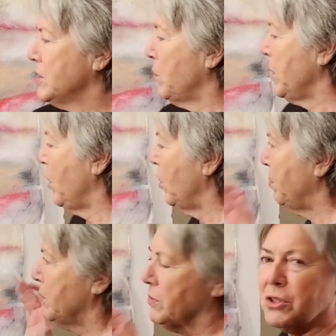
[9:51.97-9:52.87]
So we
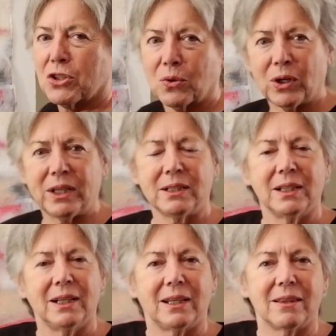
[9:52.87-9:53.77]
hope you've enjoyed
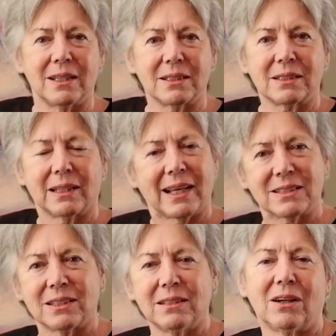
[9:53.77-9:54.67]
this
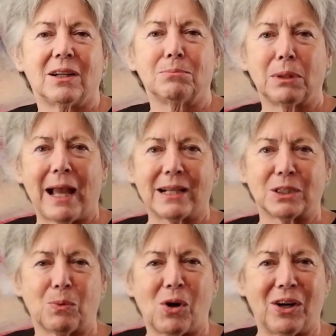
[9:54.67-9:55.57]
lesson on Black
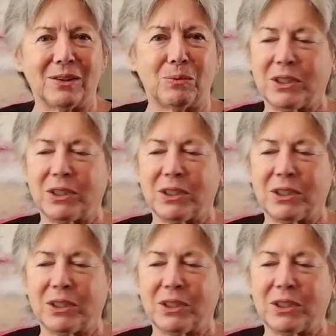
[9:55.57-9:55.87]
Swan.